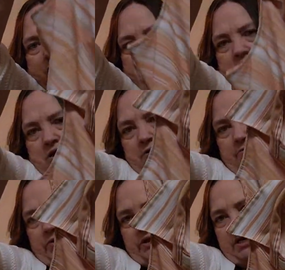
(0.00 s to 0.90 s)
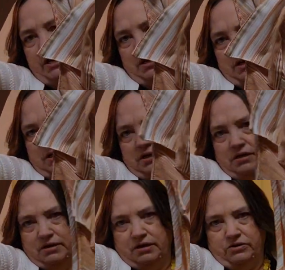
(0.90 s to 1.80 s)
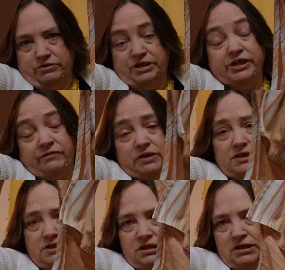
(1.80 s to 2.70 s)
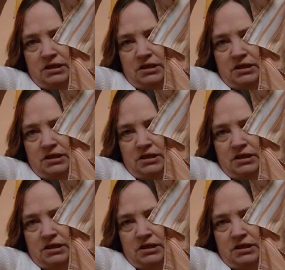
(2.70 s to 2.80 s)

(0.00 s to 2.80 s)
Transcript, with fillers: um, tank uh, or sleeveless